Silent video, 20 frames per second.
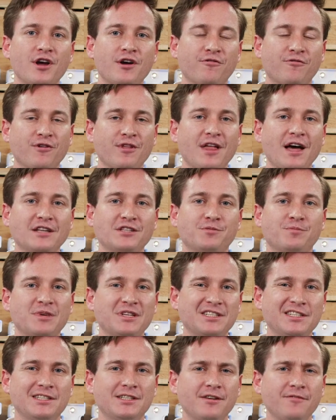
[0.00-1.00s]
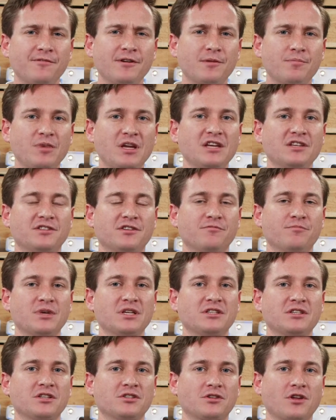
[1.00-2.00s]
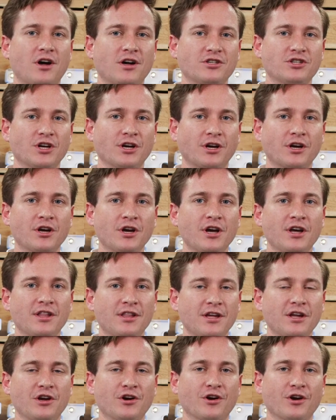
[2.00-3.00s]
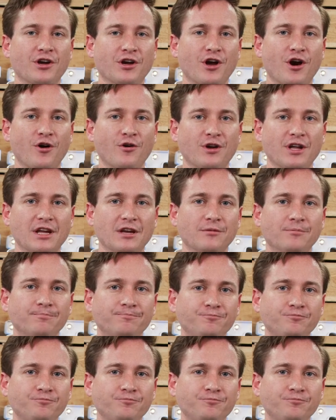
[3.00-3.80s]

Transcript: for that specific piece of business logic that you're encoding.